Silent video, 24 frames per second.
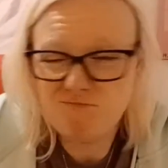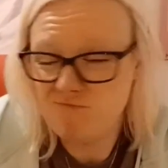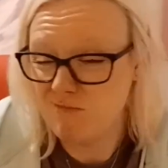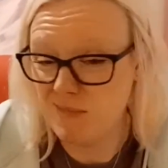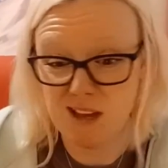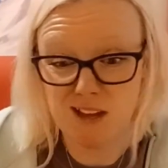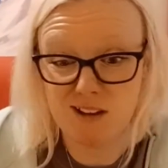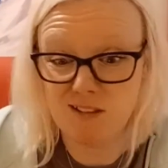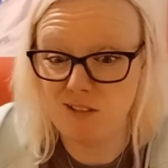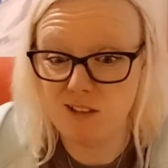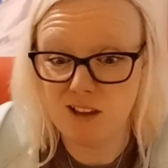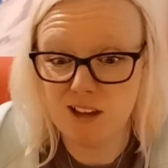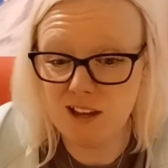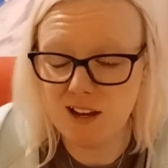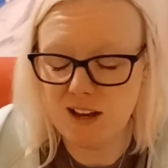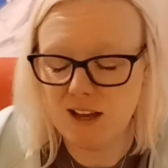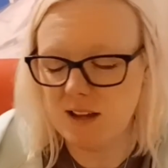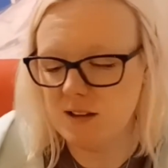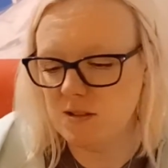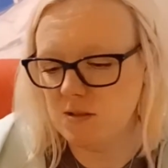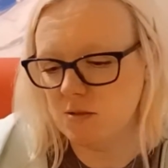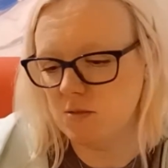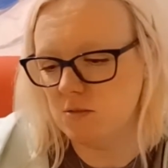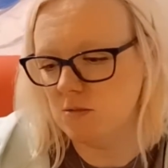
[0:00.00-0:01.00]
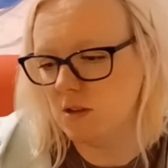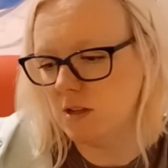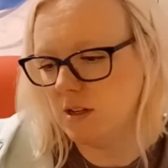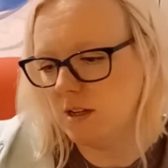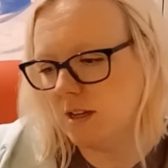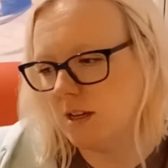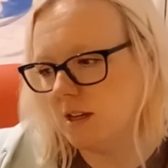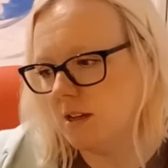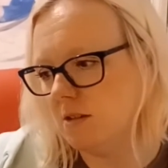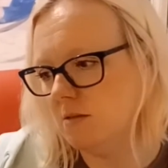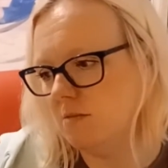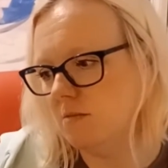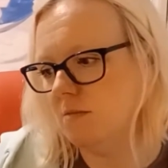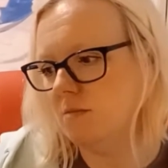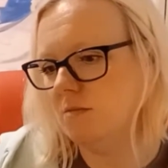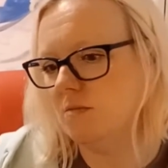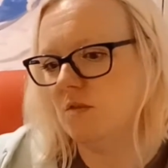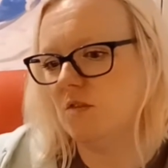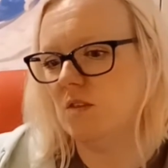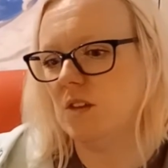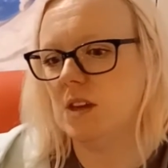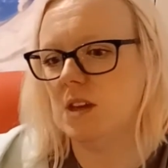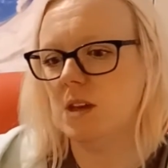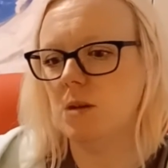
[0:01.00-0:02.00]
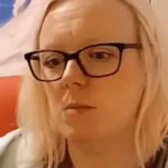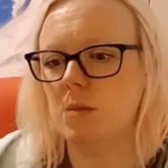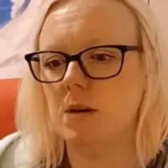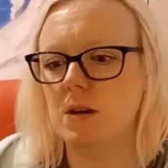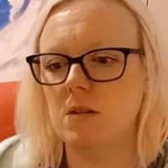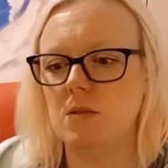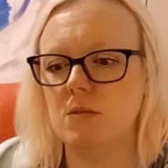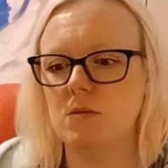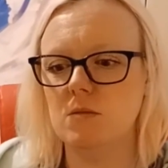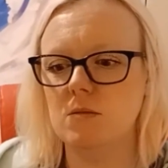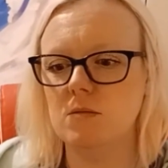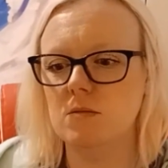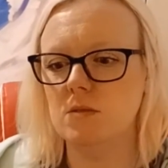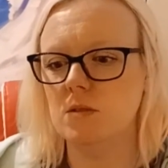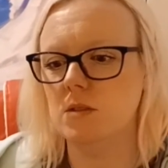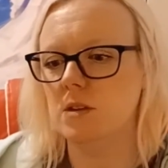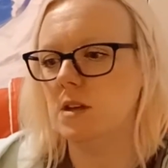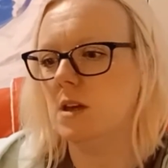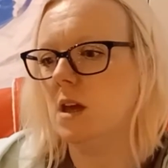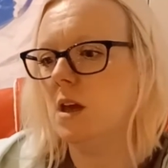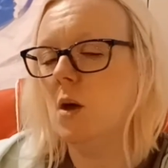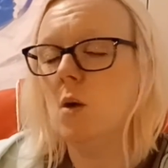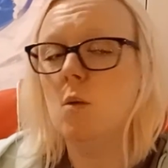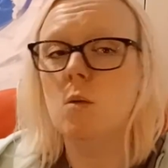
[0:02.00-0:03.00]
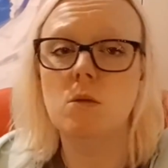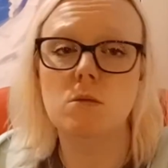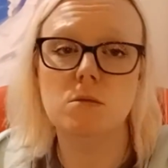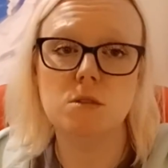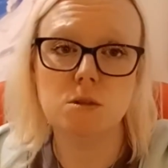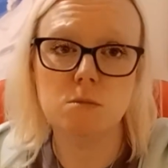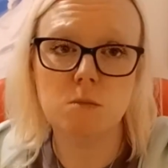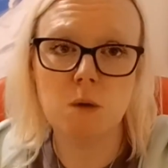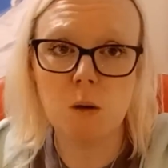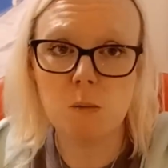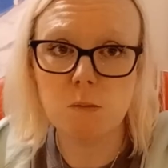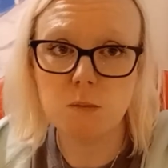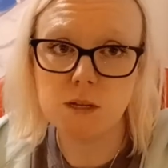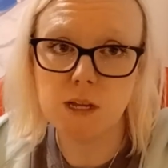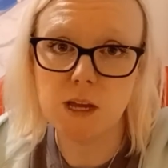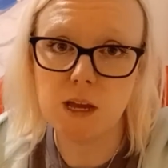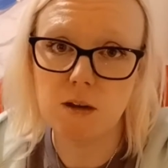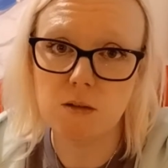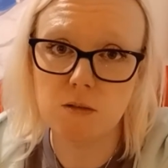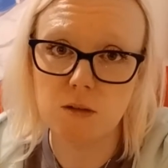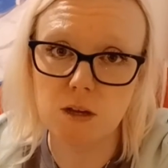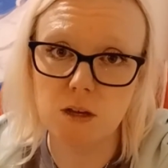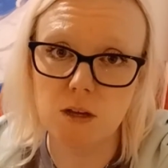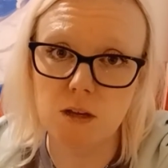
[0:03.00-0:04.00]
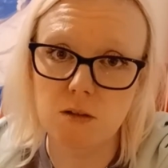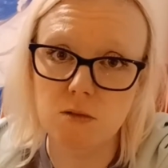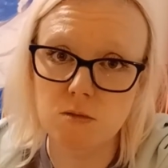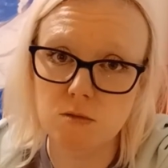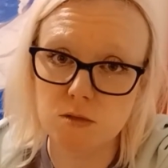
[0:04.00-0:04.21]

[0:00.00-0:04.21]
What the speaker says: act like an adult. Like, think about, like, what would your mum tell you or